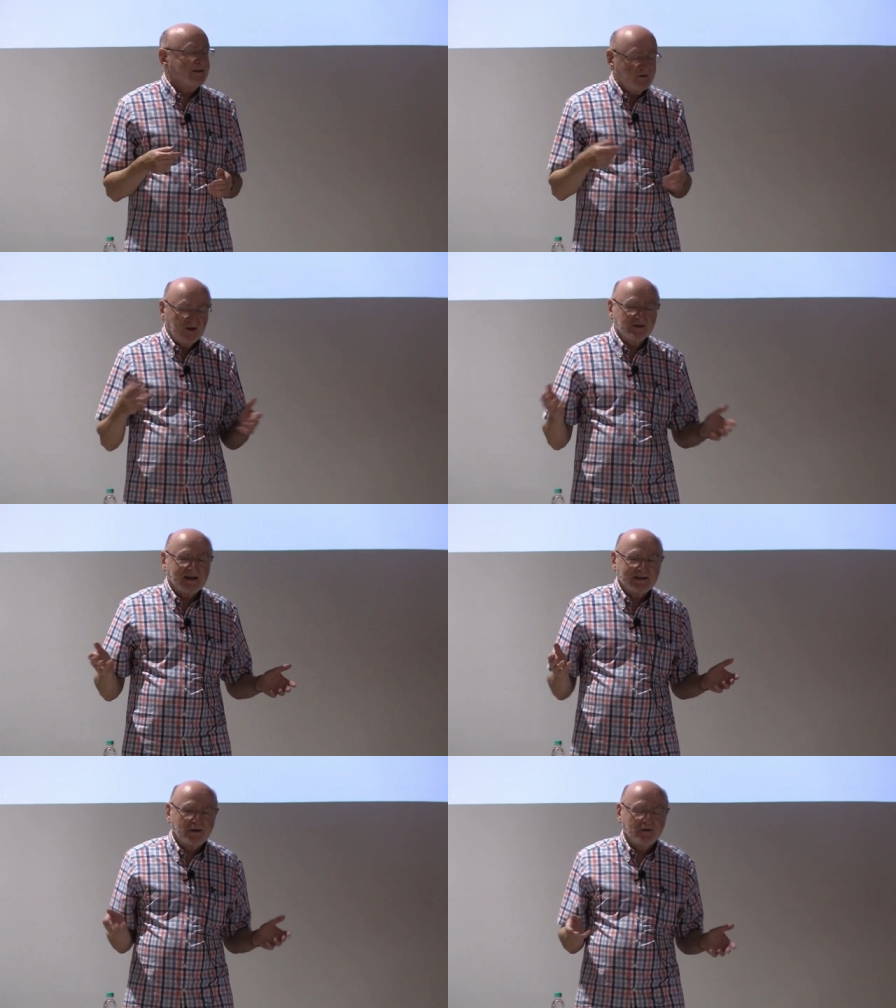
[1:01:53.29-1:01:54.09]
But it
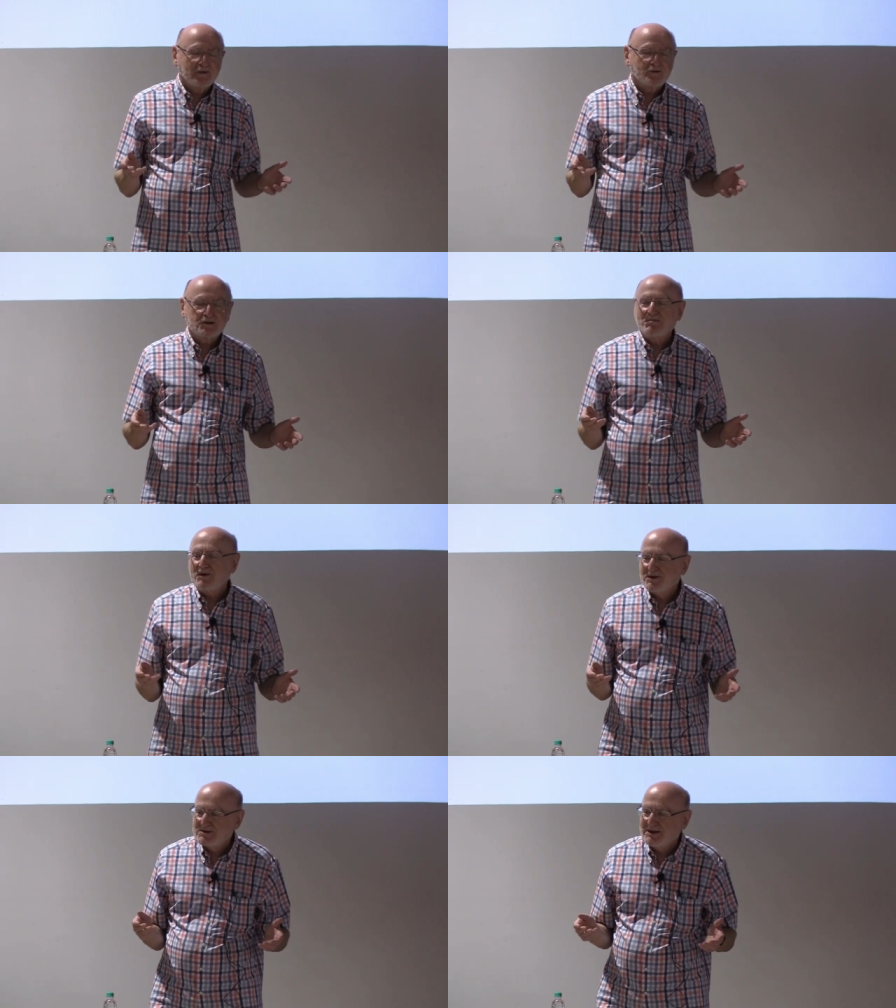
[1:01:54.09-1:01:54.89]
turns out a lot of the
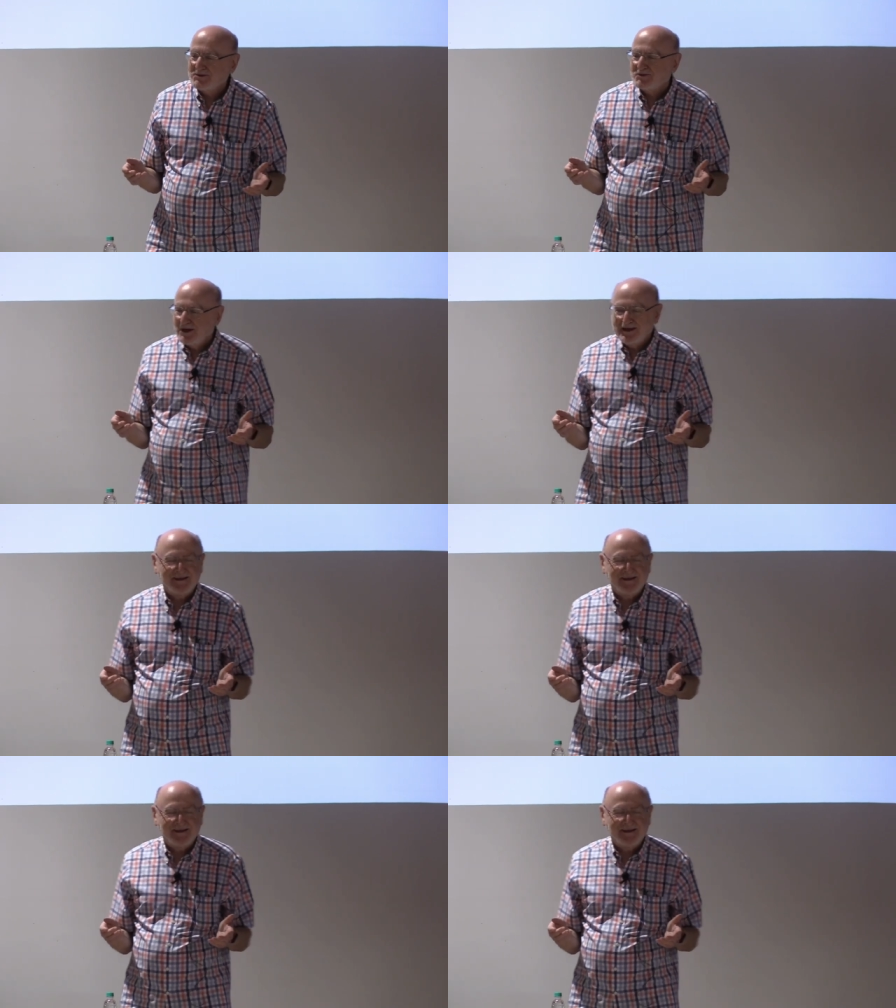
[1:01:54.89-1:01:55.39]
respondents don't